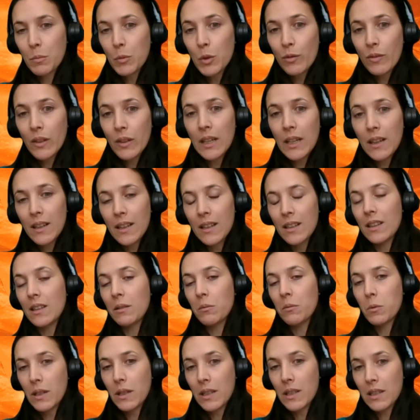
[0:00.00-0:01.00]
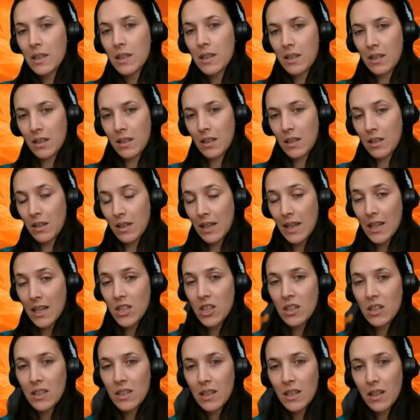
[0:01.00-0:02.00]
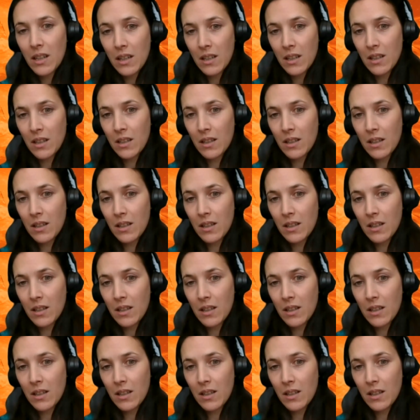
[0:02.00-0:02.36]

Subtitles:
moving, and with agentic